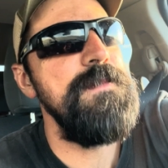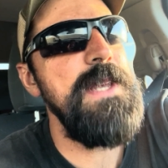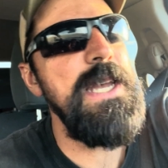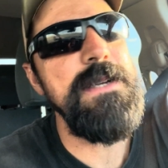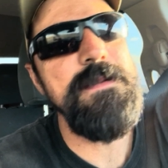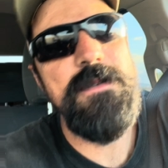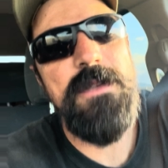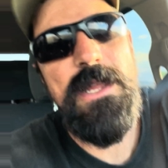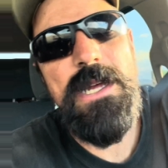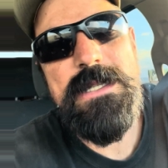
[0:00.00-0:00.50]

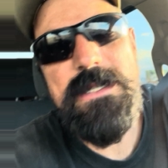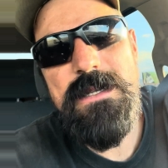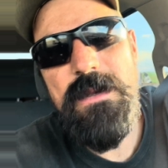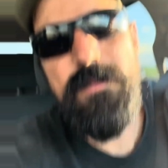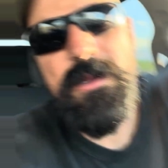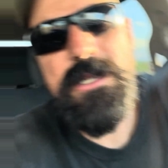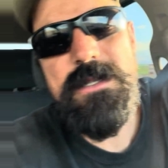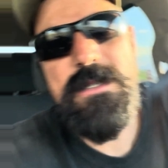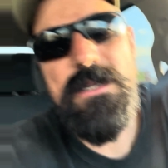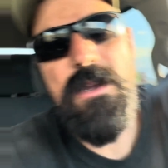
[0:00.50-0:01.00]
So that's some
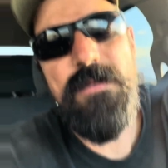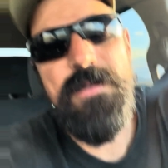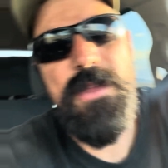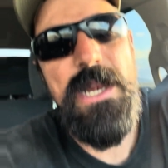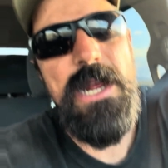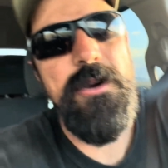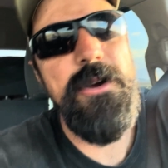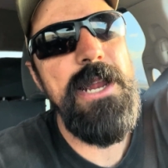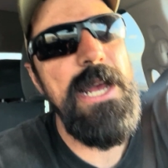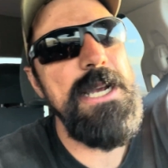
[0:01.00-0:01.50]
of the stuff that
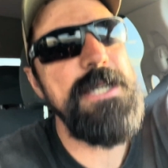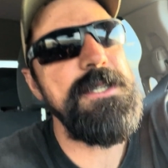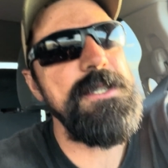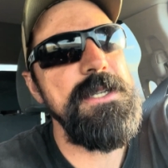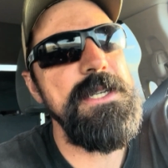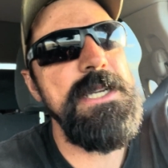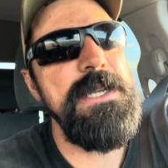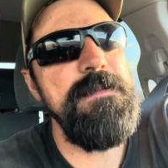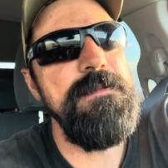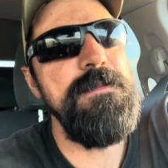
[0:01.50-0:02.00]
I would
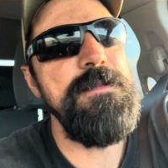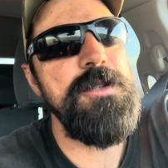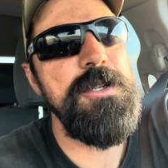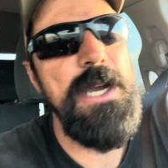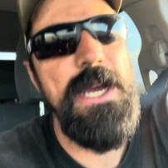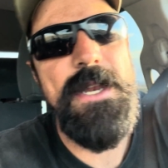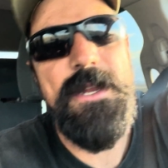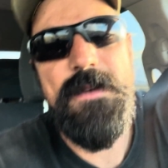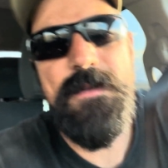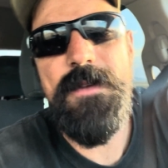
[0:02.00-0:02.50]
actually
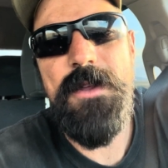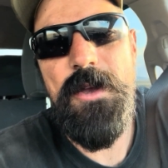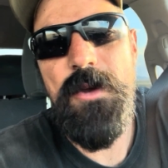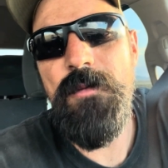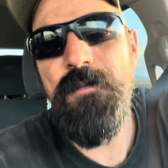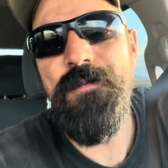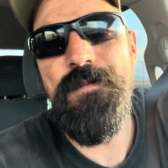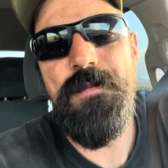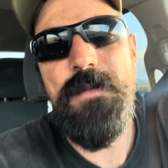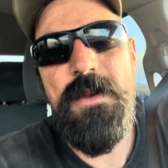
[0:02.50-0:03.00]
try to do
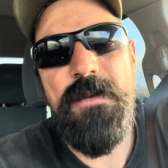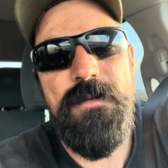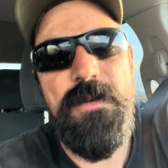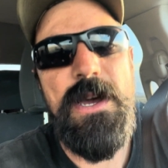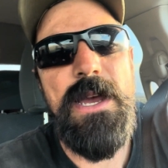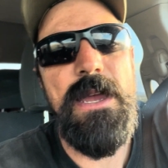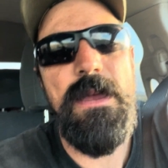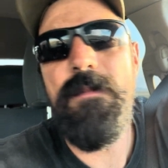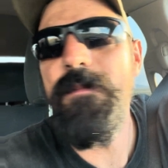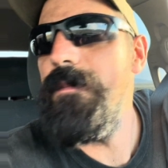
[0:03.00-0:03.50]
if
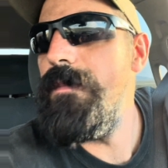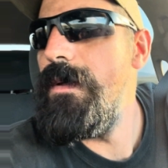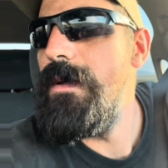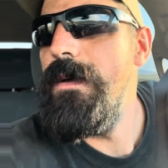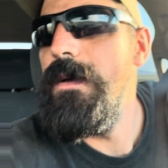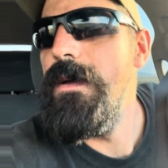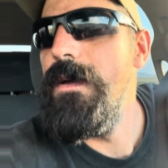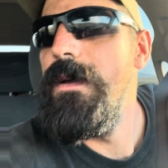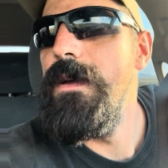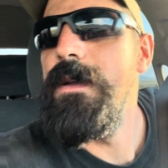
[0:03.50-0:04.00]
I
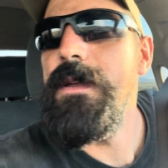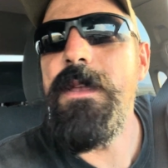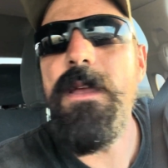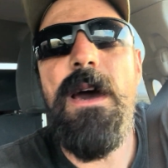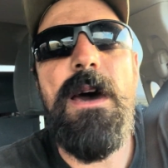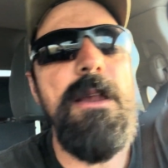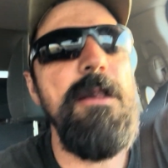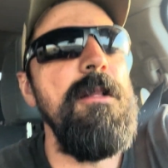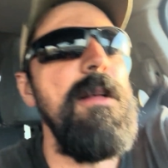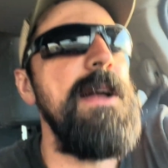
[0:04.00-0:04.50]

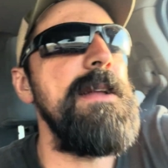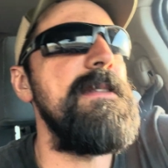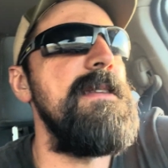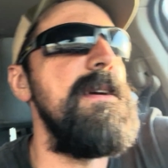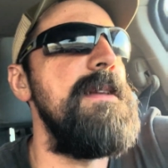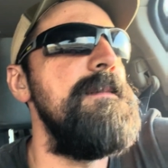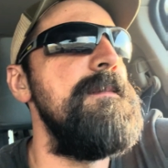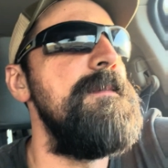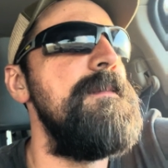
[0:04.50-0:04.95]
got elected.